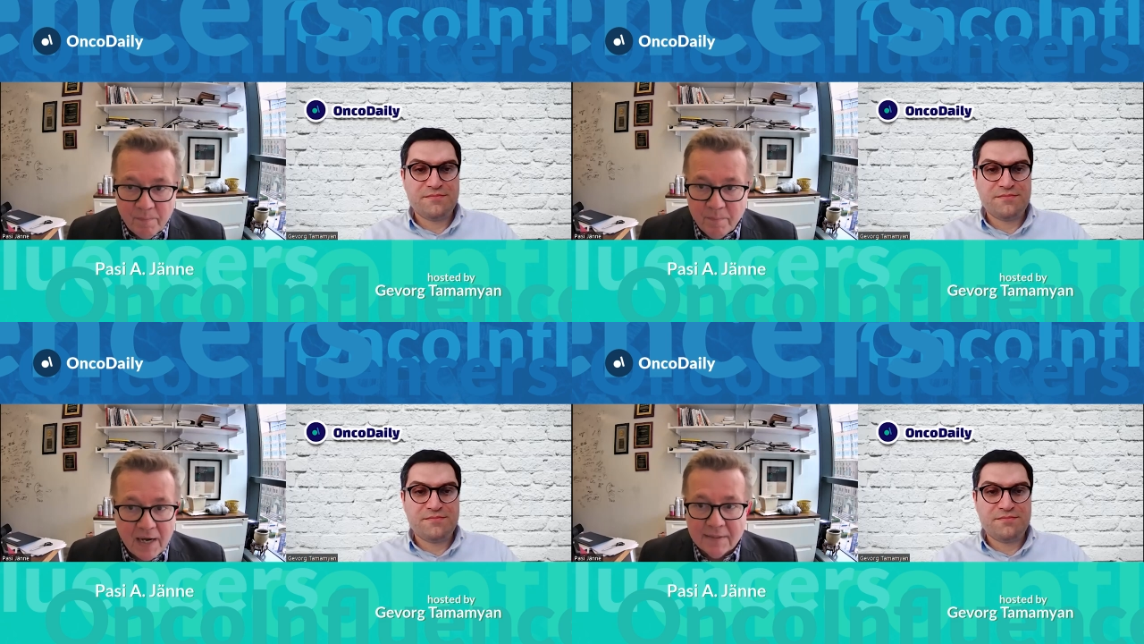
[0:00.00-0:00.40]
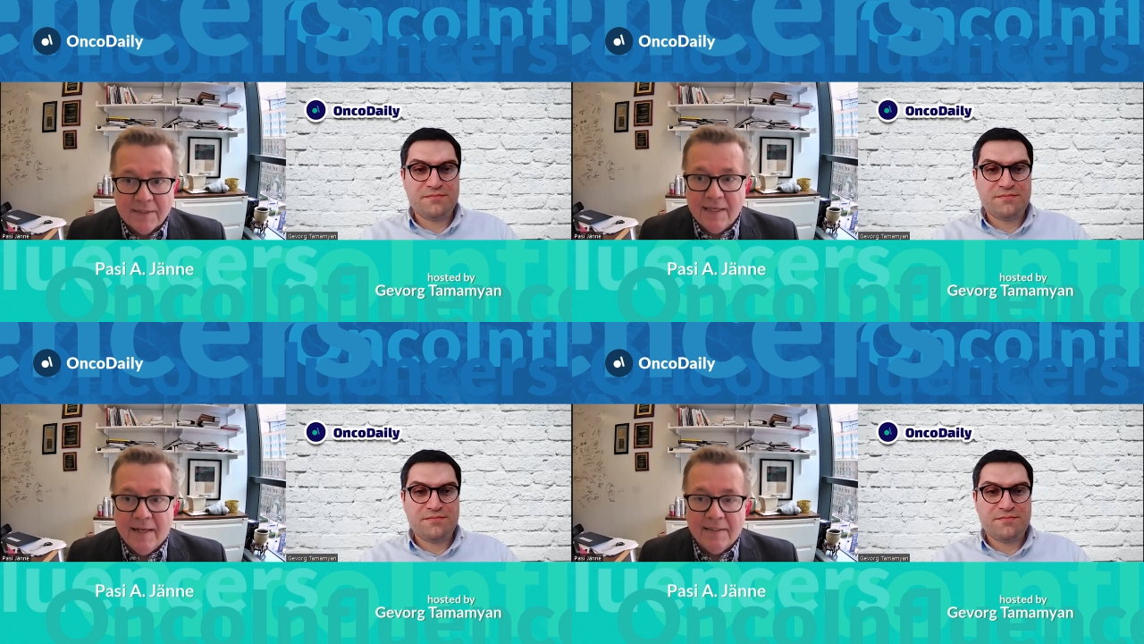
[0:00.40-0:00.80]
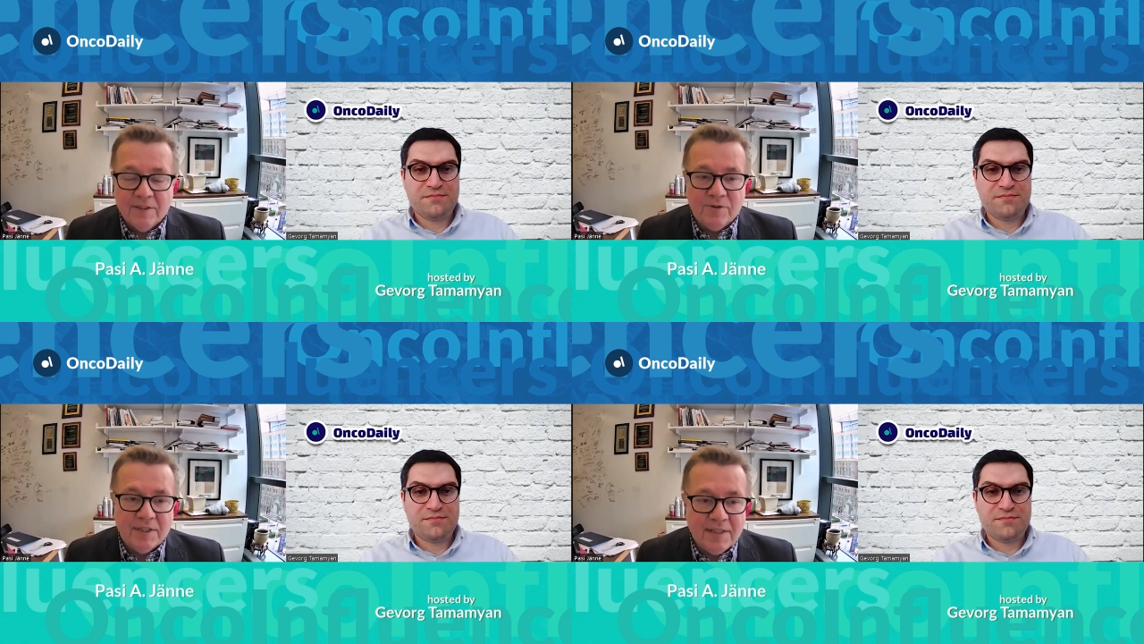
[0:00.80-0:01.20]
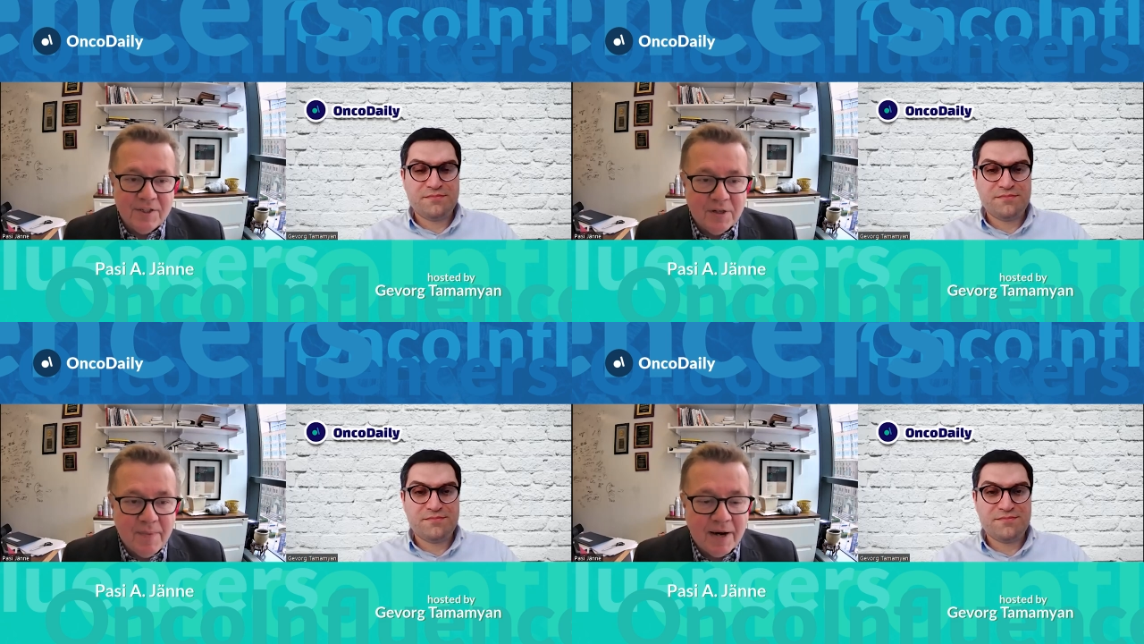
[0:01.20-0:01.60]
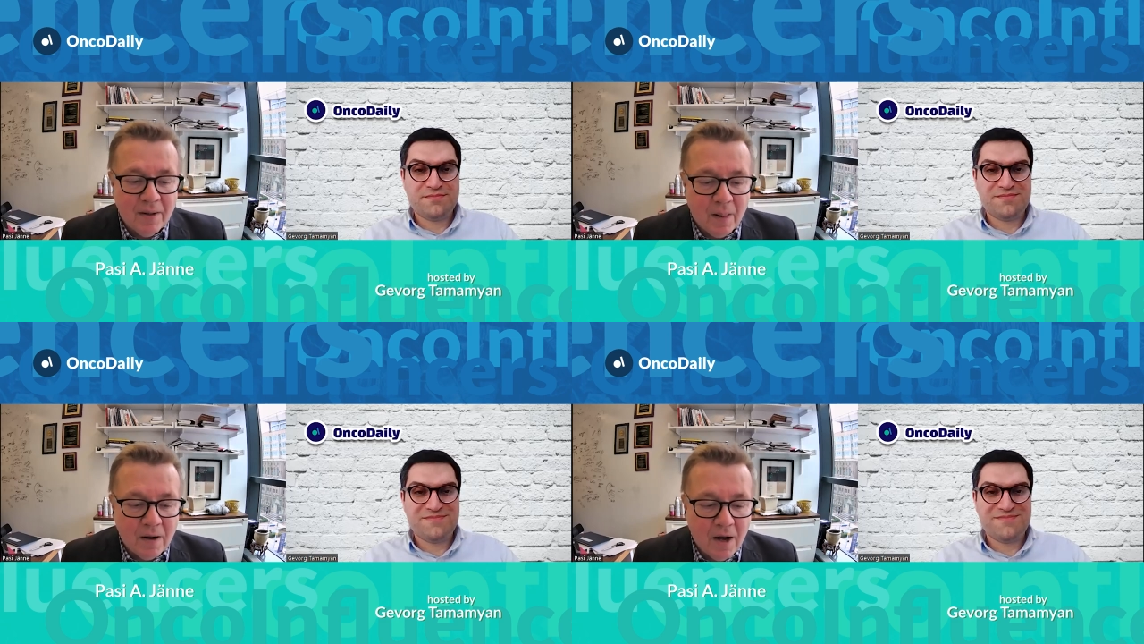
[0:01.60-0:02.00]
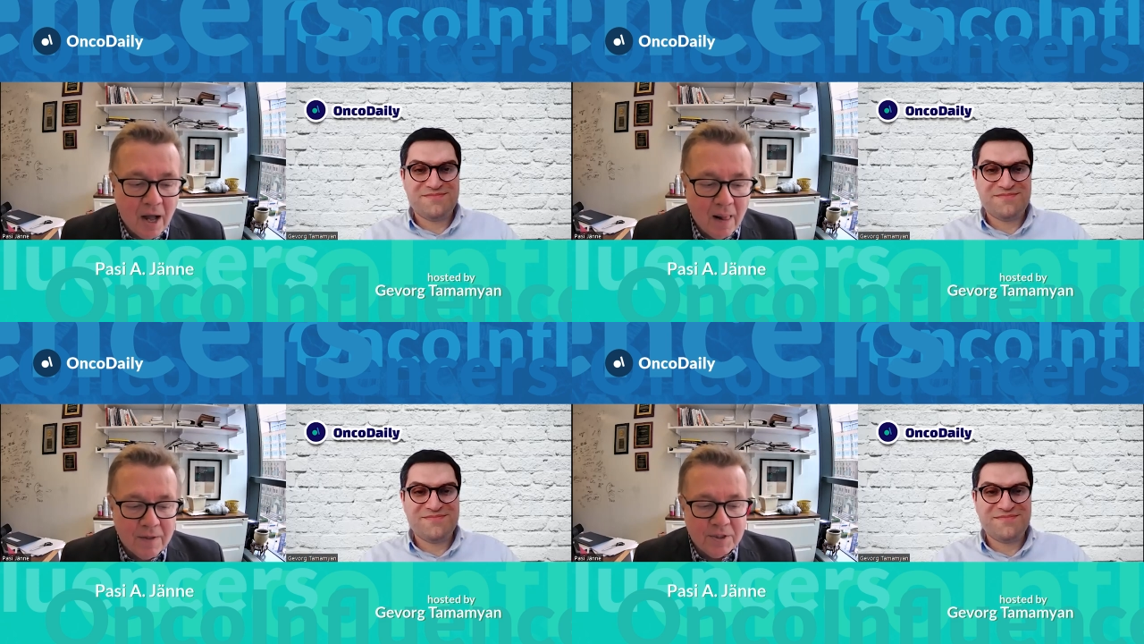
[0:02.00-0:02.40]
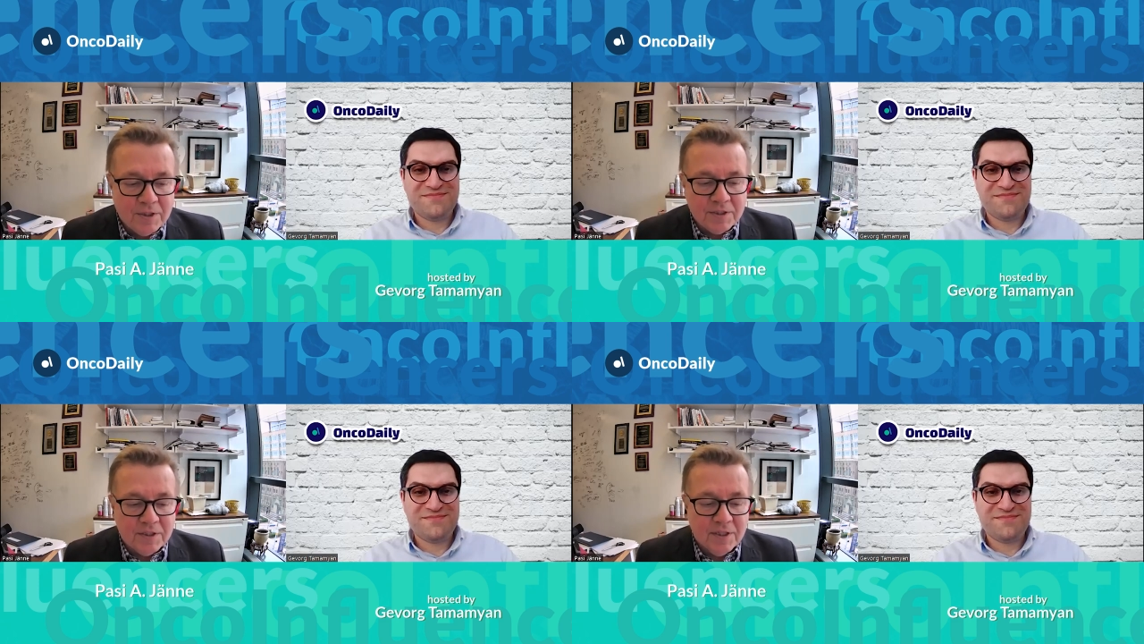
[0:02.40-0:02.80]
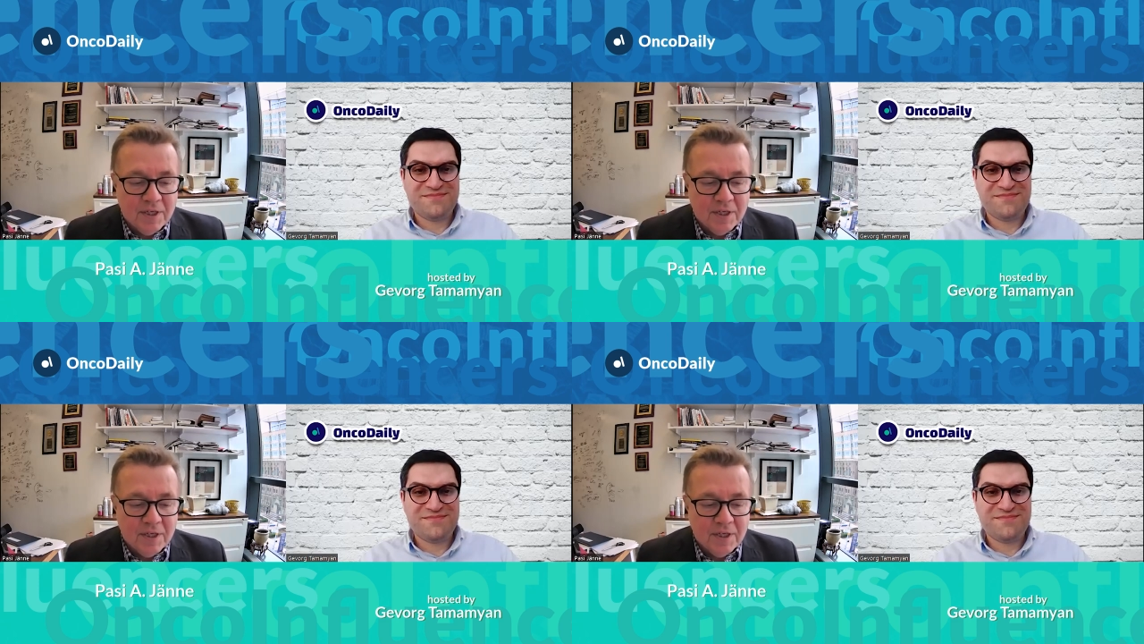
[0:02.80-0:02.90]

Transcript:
Speaker 1: Uh, is a translational medical oncologist